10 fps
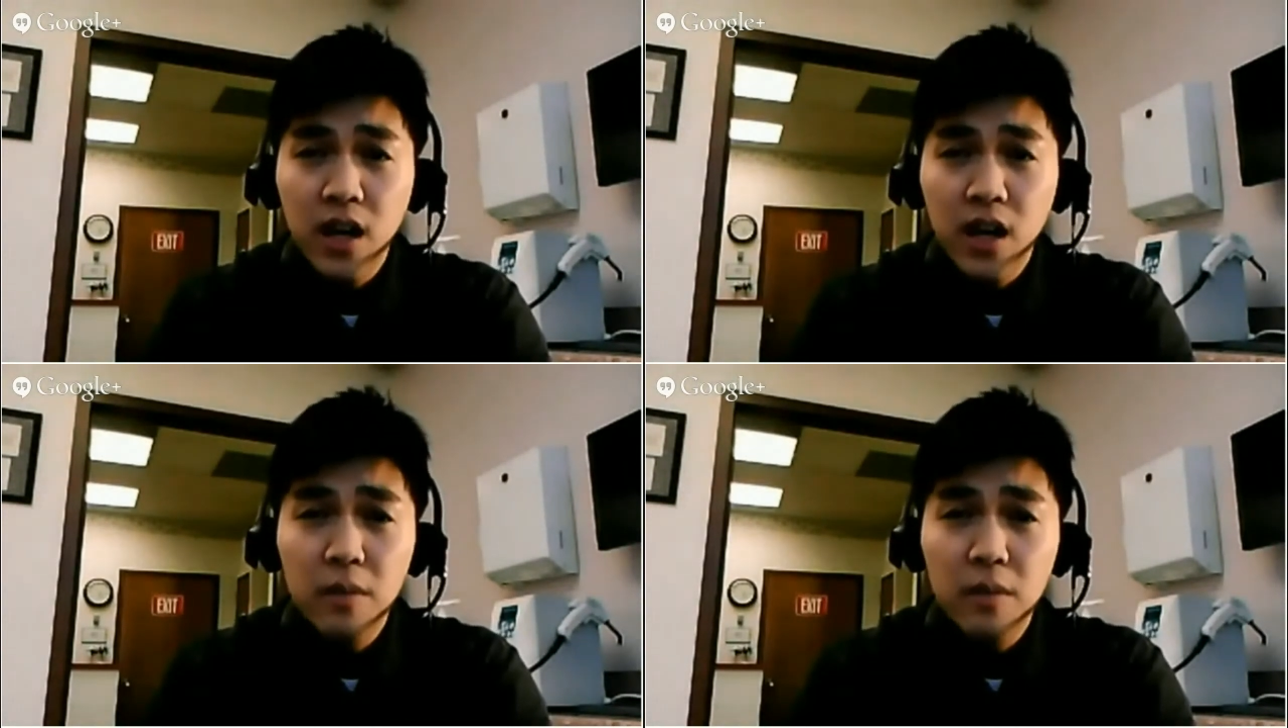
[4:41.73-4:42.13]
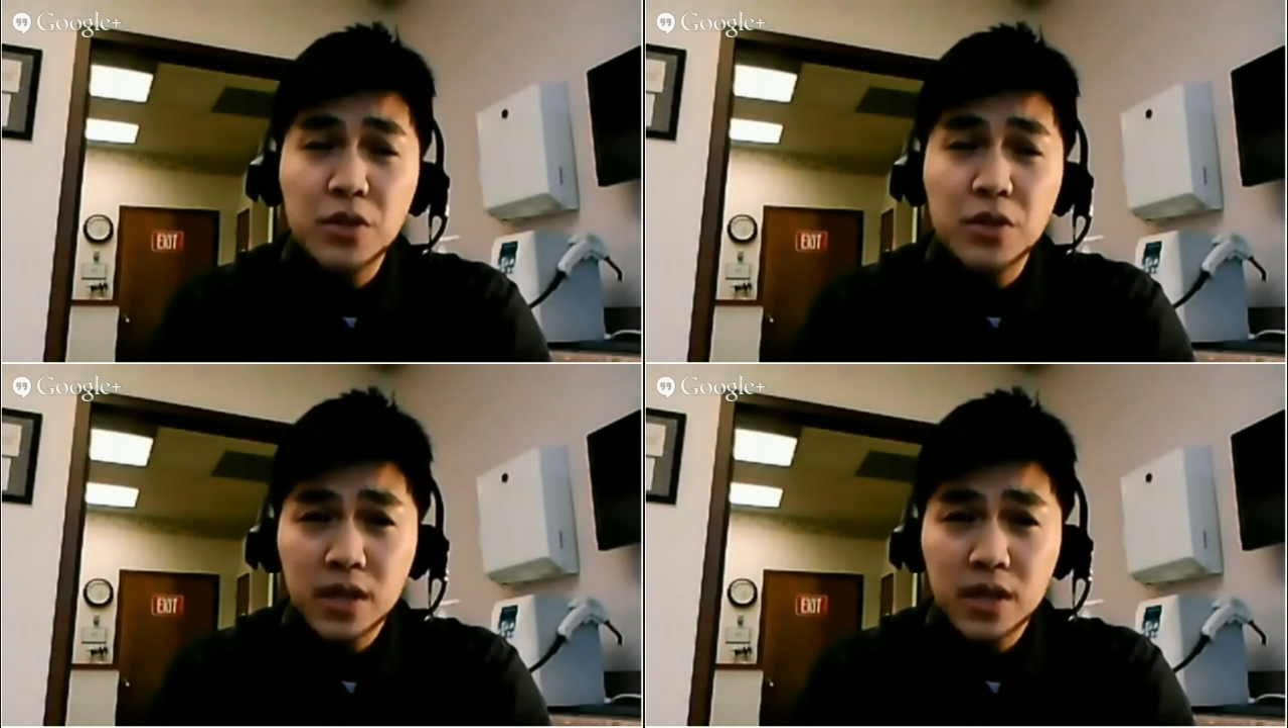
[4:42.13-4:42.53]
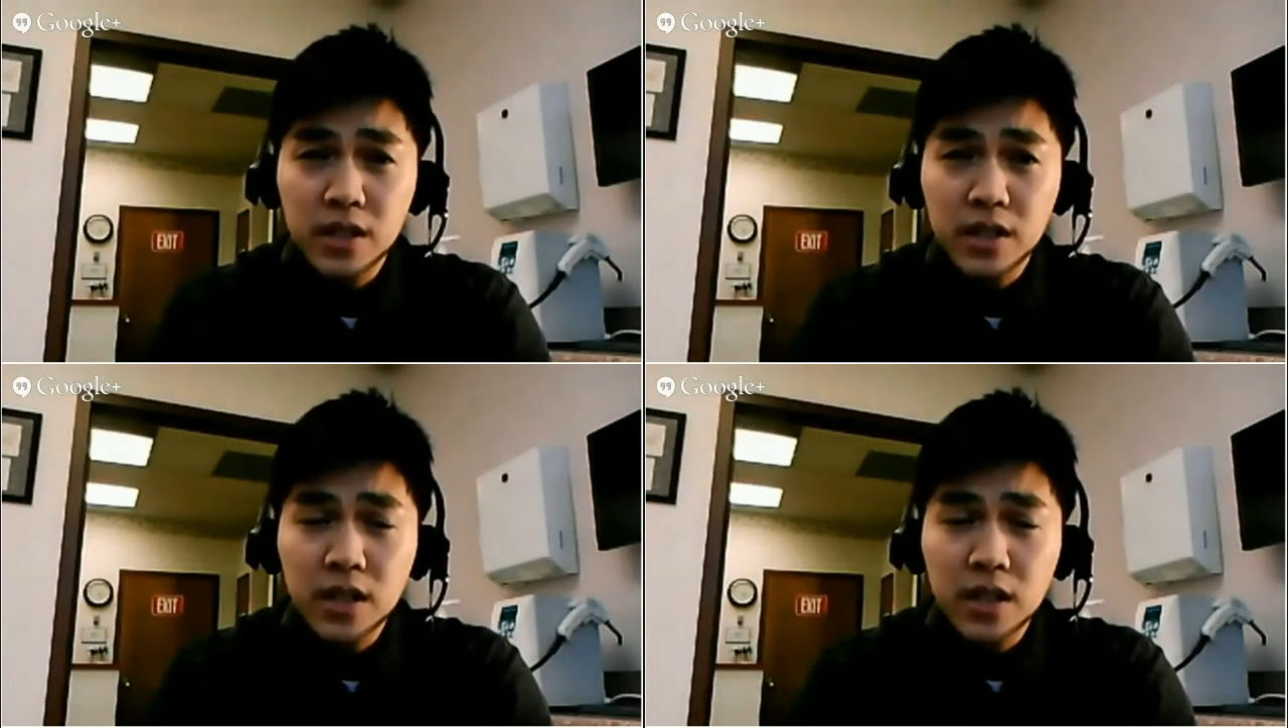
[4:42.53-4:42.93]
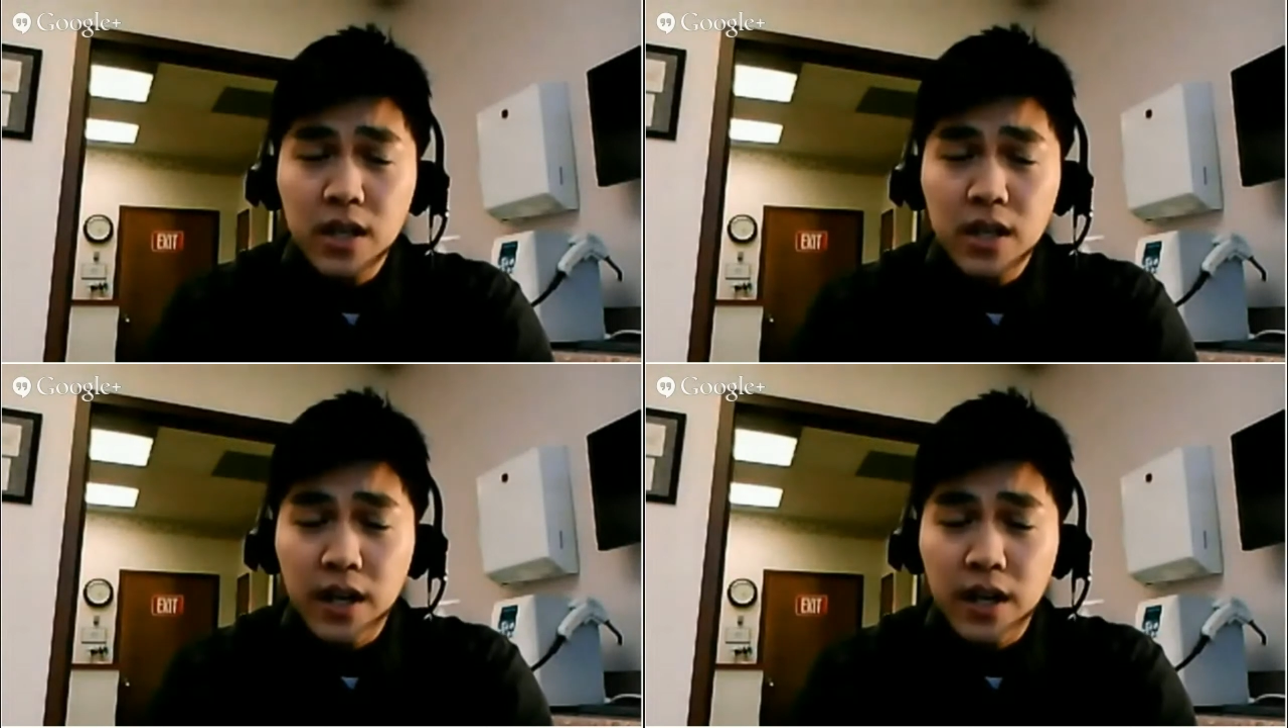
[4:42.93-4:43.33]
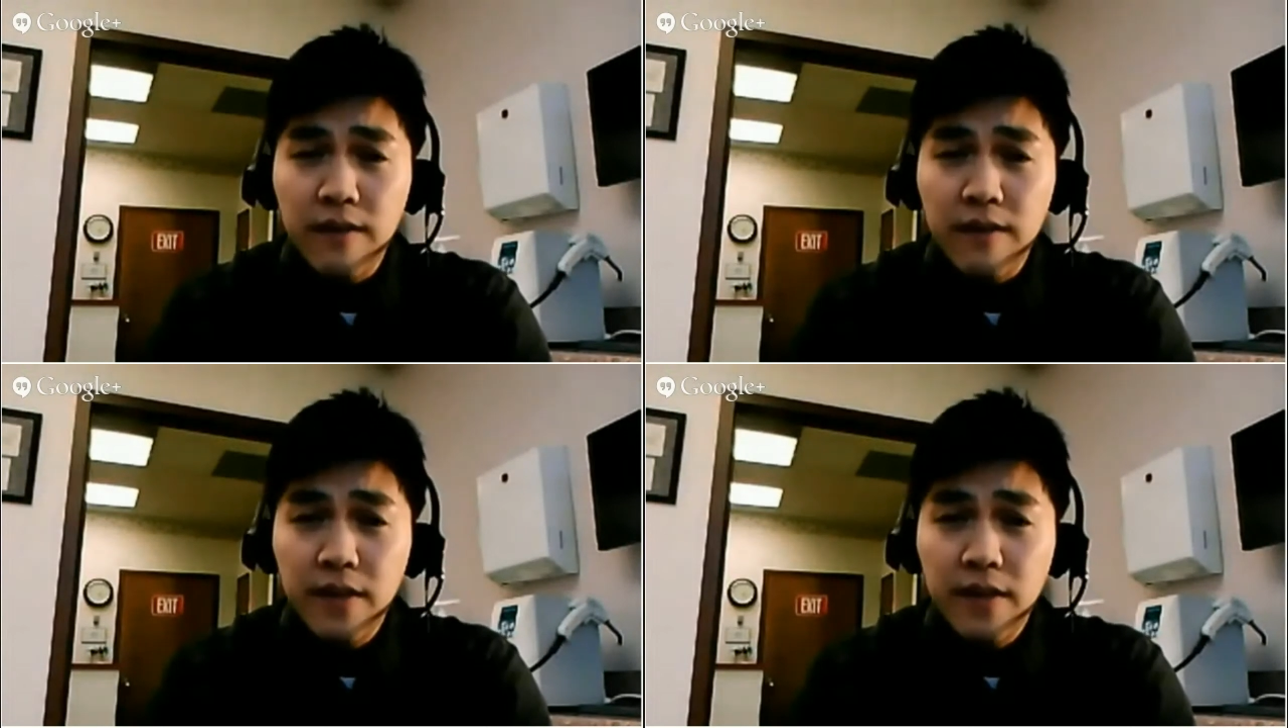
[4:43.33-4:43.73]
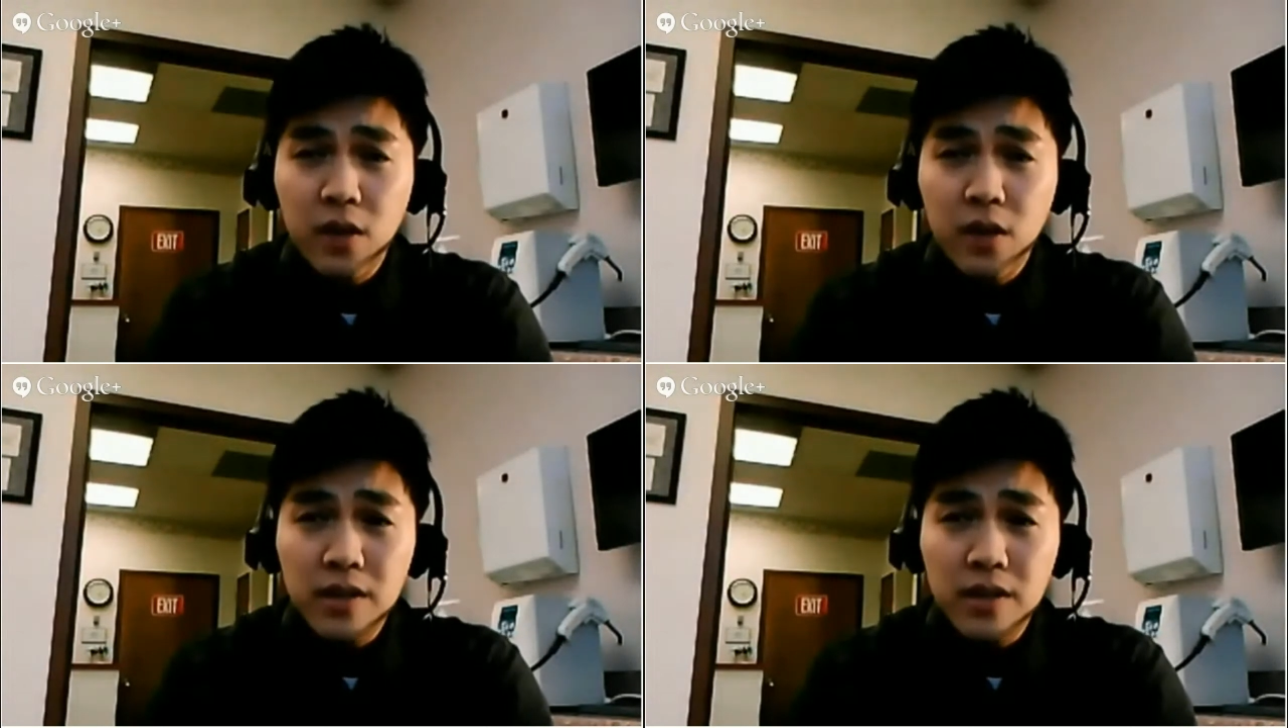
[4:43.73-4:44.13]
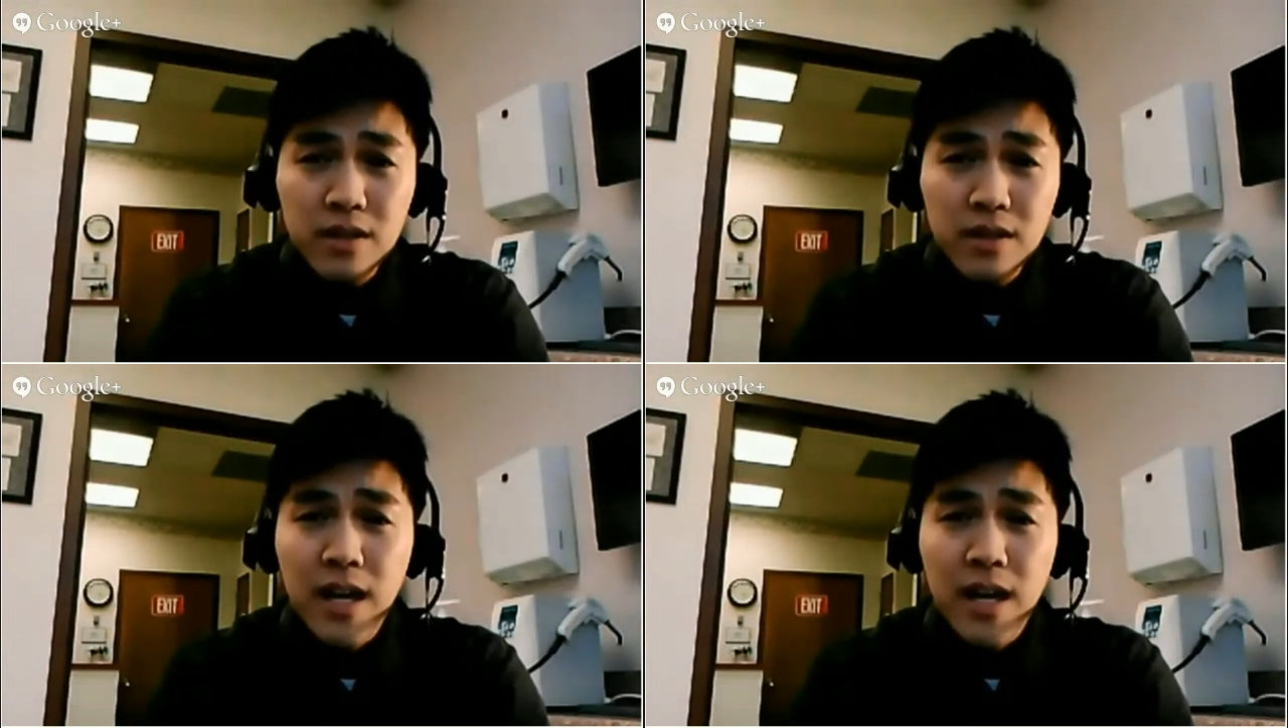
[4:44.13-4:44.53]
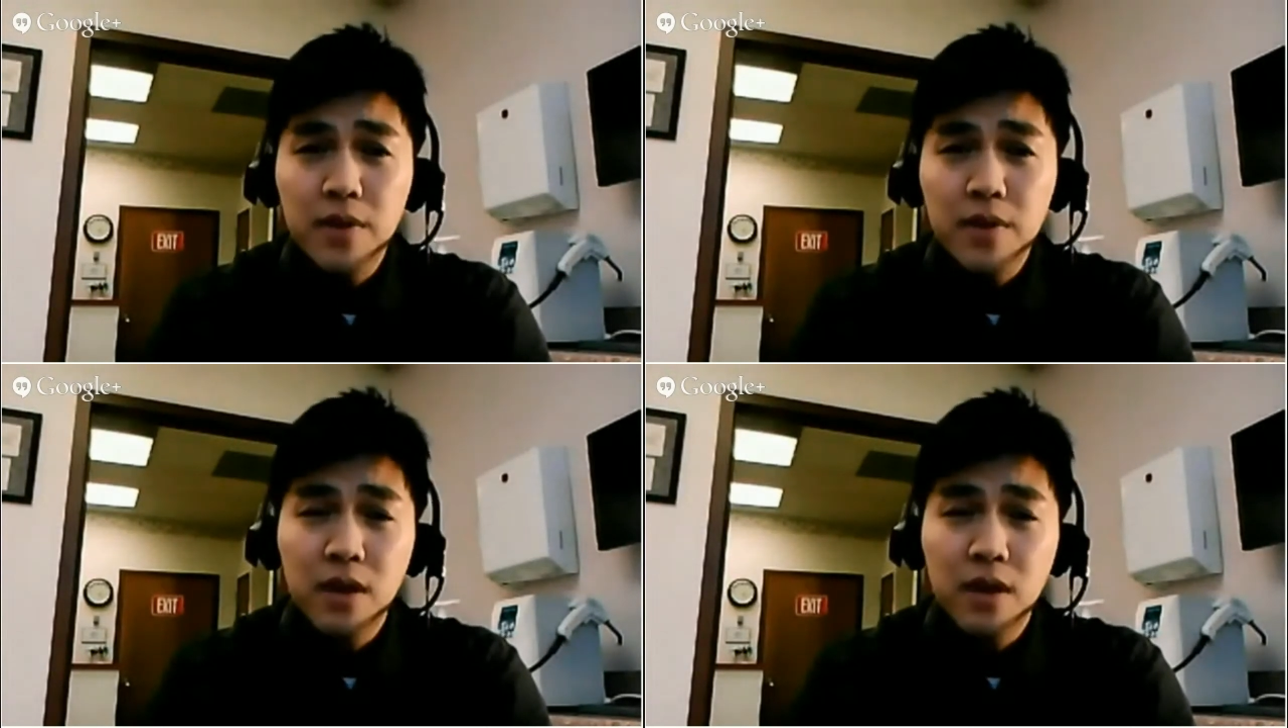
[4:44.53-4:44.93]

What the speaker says: much quickly. And then when it does happen,